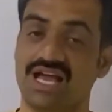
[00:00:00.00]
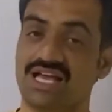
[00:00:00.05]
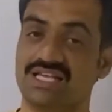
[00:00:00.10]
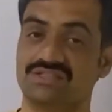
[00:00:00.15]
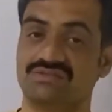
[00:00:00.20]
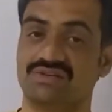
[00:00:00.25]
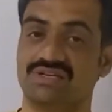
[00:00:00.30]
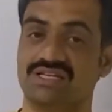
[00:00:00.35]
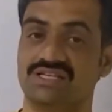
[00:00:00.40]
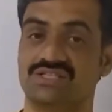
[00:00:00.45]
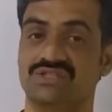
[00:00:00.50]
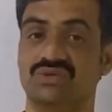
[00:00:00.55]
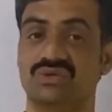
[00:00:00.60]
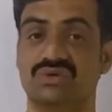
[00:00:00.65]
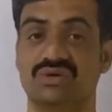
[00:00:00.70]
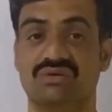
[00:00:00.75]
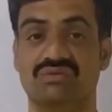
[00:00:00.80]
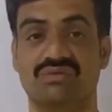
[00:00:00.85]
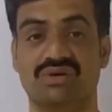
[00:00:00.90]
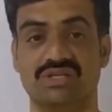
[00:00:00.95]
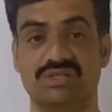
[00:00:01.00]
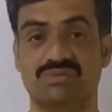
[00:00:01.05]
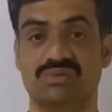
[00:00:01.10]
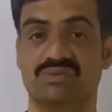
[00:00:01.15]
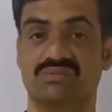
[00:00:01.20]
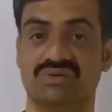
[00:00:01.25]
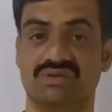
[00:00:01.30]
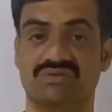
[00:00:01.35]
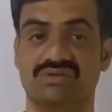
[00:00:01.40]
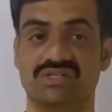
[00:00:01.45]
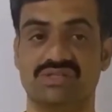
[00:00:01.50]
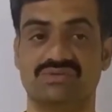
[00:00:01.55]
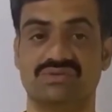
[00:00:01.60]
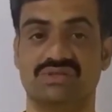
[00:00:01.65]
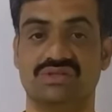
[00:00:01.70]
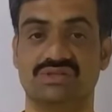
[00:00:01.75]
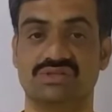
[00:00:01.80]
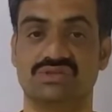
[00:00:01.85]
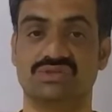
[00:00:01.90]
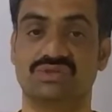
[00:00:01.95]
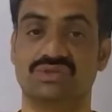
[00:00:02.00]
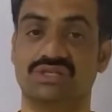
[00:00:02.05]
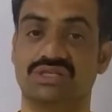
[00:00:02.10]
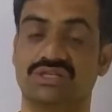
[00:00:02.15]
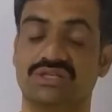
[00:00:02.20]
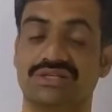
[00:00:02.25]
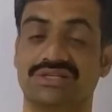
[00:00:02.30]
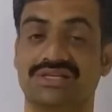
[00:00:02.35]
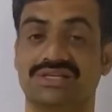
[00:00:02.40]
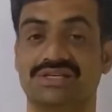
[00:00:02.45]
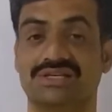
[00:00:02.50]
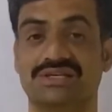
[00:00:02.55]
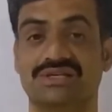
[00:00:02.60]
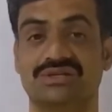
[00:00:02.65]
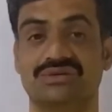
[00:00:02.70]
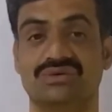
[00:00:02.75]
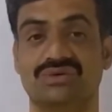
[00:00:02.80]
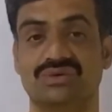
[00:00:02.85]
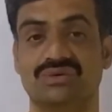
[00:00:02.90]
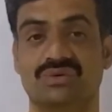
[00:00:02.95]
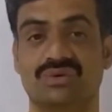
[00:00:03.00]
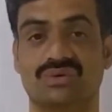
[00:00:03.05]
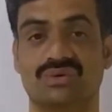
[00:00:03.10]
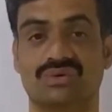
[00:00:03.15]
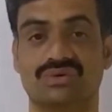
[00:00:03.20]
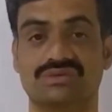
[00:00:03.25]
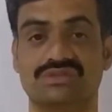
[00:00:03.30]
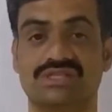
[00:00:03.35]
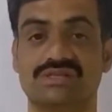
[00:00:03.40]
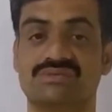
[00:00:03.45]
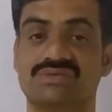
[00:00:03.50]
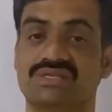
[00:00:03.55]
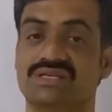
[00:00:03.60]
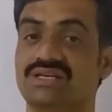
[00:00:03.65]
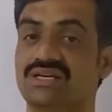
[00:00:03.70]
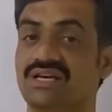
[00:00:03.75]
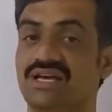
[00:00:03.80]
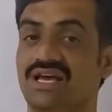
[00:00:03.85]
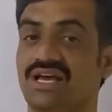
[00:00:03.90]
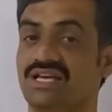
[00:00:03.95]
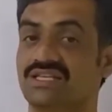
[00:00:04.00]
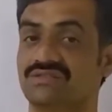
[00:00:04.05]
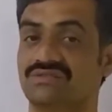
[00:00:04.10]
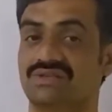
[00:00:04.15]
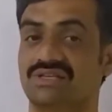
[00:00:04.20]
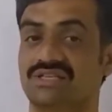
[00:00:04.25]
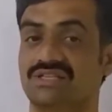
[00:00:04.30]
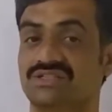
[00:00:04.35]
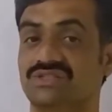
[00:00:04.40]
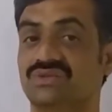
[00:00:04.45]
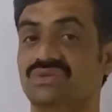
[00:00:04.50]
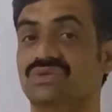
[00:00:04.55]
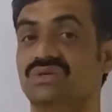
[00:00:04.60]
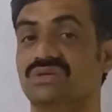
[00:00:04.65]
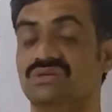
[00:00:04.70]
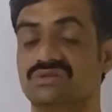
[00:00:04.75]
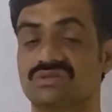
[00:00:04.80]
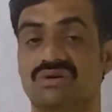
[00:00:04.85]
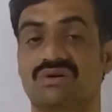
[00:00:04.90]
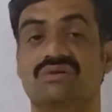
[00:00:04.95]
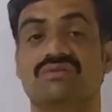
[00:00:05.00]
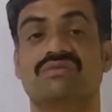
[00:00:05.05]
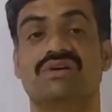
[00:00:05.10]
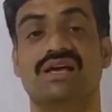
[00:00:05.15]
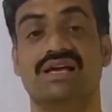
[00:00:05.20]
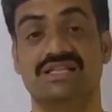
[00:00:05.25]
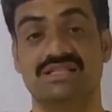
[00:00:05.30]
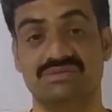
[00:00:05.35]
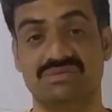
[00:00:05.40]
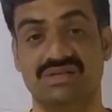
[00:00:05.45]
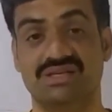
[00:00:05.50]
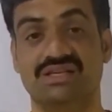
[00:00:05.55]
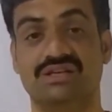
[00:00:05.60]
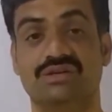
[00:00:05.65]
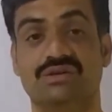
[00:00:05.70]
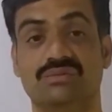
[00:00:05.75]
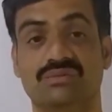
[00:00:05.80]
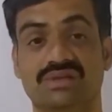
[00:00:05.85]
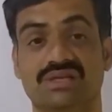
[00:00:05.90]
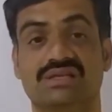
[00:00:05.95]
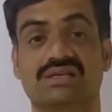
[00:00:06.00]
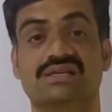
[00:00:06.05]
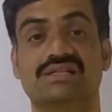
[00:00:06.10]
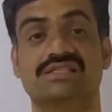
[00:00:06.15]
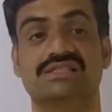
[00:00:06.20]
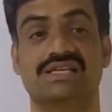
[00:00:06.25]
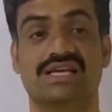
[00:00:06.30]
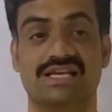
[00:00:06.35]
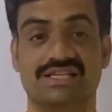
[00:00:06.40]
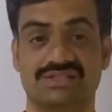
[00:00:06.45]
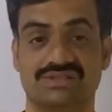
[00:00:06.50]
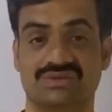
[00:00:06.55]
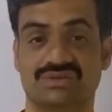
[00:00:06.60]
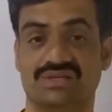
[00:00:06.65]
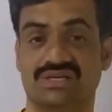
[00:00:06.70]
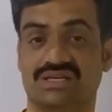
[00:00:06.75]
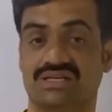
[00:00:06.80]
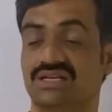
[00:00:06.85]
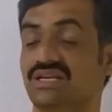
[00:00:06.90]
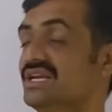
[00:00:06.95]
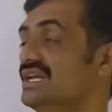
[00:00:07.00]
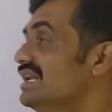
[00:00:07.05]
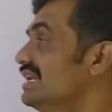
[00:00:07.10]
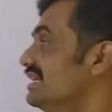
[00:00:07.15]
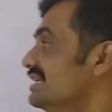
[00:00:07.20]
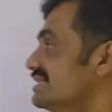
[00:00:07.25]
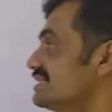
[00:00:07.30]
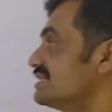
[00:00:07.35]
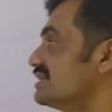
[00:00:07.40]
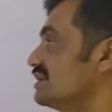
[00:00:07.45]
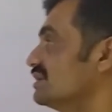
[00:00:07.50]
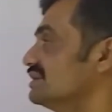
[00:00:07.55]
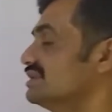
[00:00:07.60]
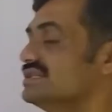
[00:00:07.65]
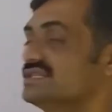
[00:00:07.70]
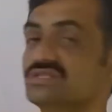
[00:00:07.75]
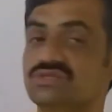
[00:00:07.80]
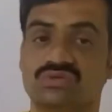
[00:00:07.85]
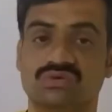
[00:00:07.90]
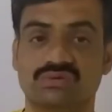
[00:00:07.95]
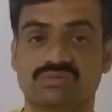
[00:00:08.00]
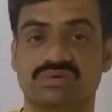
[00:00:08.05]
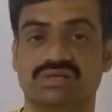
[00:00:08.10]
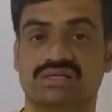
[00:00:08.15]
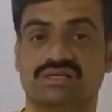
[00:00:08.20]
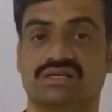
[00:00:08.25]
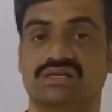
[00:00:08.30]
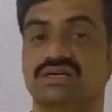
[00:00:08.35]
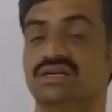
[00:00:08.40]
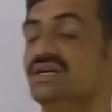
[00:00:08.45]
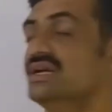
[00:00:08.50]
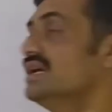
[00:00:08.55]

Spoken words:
as well as you can watch my previous videos so that you can clear your concepts, as well as you can solve as many numericals as you can. Let's start this topic.